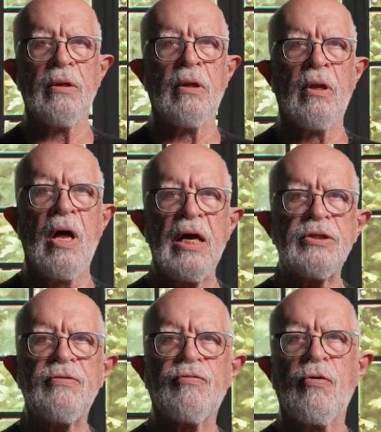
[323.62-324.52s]

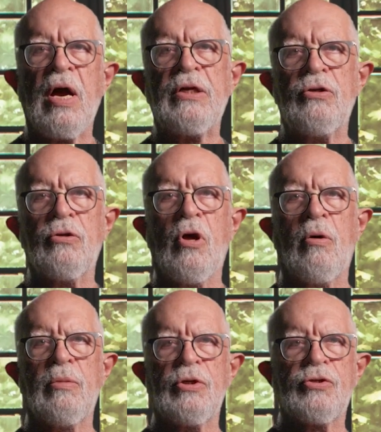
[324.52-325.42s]
lots of
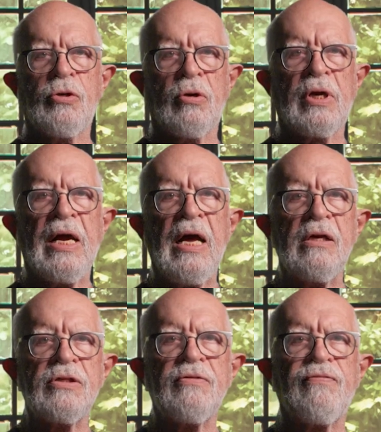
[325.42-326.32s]
granulomas or
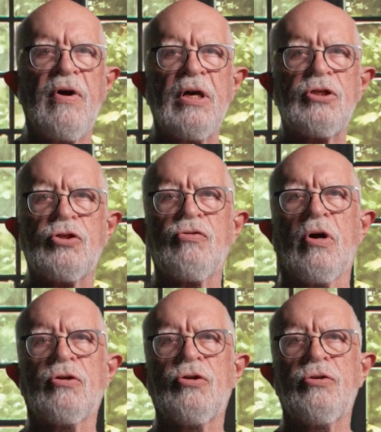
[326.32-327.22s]
calcified
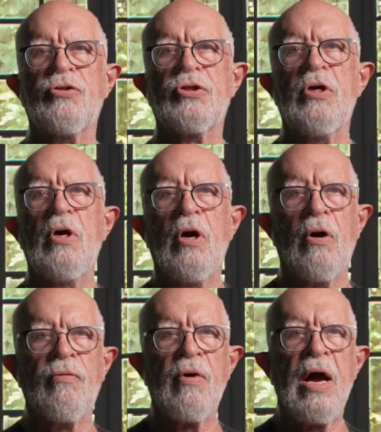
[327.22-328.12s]
structures
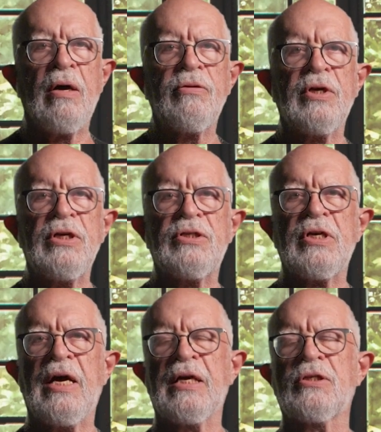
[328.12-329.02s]
around these
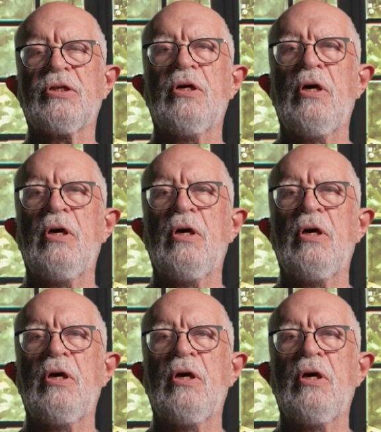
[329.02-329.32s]
eggs.